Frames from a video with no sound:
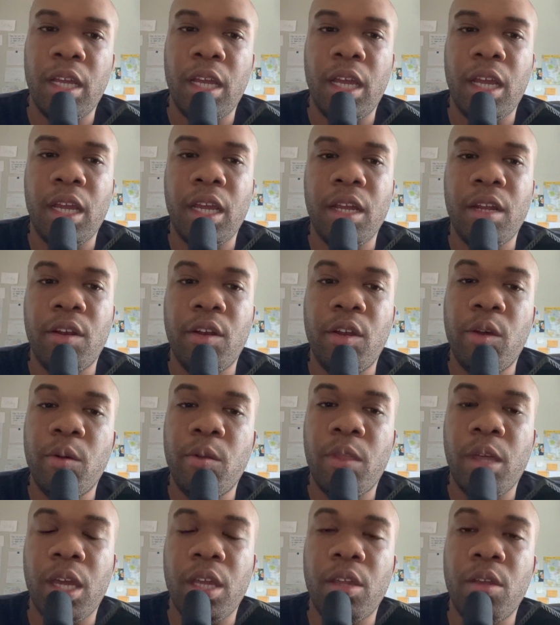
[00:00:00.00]
And know
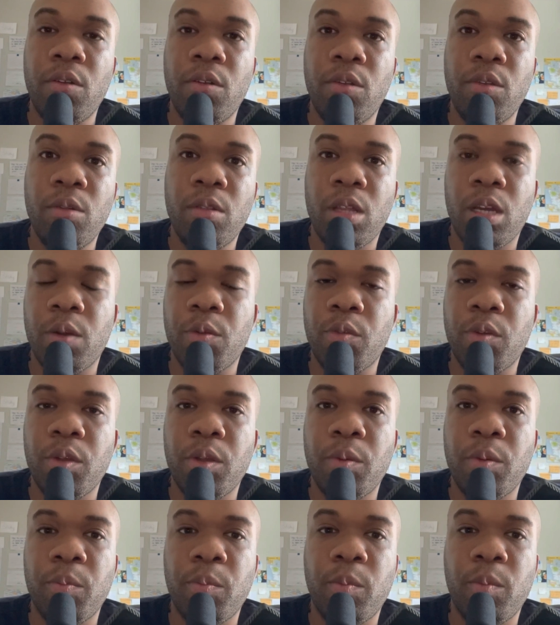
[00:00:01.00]
that you do love
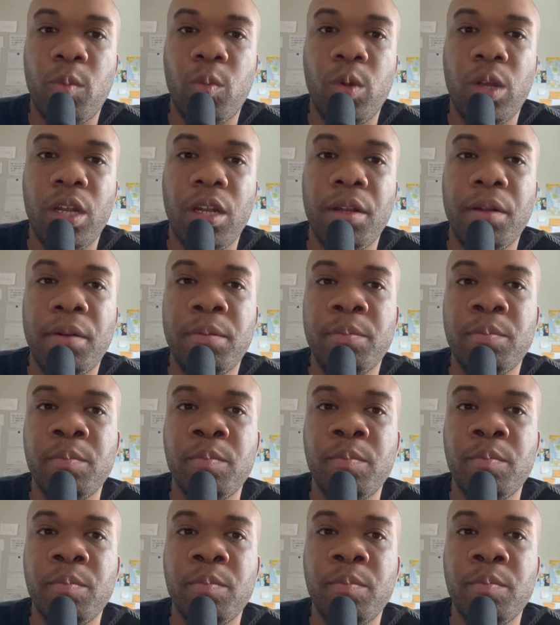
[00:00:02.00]
Him when